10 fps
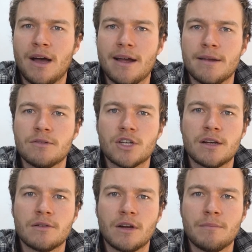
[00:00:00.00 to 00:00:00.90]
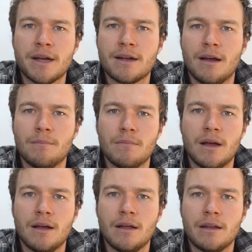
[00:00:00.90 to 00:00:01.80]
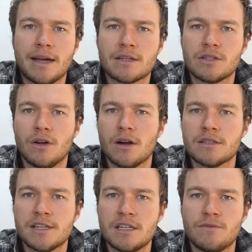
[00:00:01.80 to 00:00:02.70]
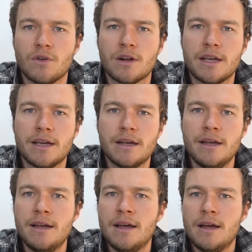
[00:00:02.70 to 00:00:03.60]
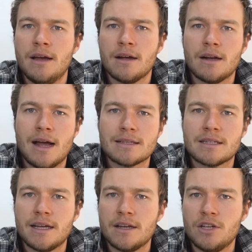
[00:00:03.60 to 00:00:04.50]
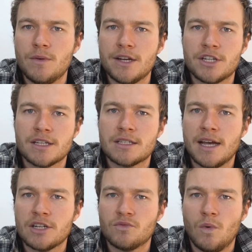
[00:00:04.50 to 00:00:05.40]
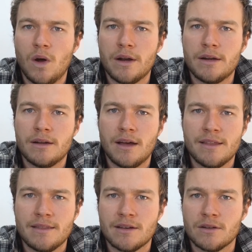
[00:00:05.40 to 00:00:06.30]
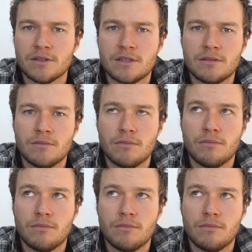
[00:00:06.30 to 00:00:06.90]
I generally pick up Lexar 64 gig class 10 UHS-1. I think there's